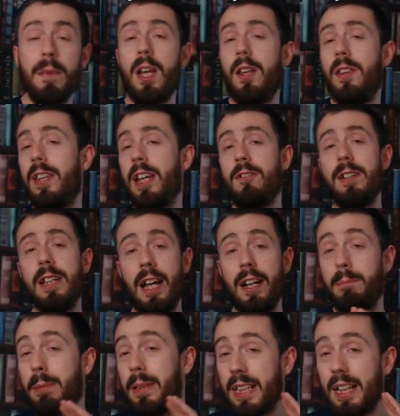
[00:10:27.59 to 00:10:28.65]
there, and
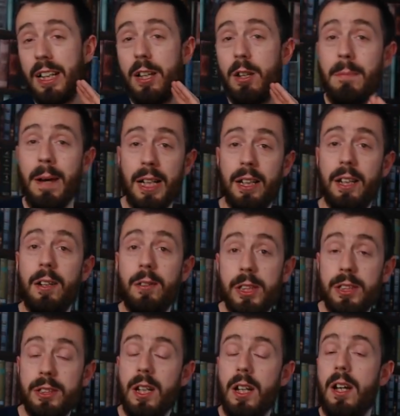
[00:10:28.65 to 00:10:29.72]
particularly you Mac
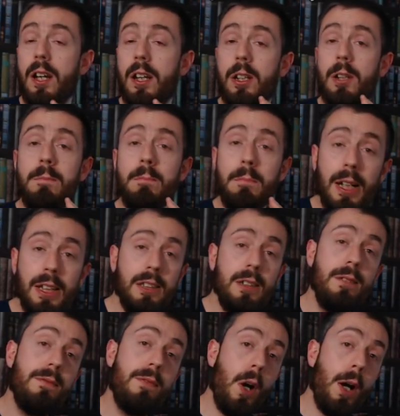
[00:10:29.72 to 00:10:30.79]
users, you must
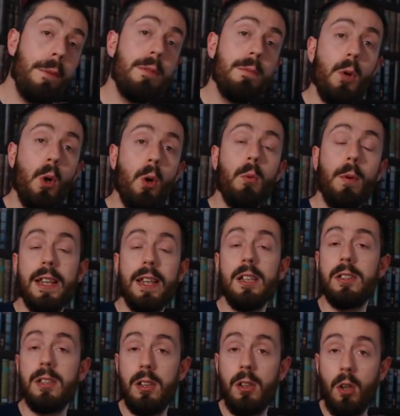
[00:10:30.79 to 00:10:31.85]
have vibed more with the
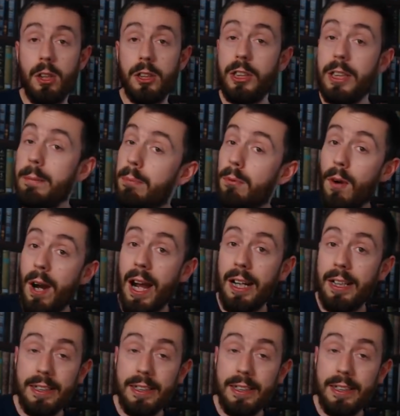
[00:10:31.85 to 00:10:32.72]
Synology brand.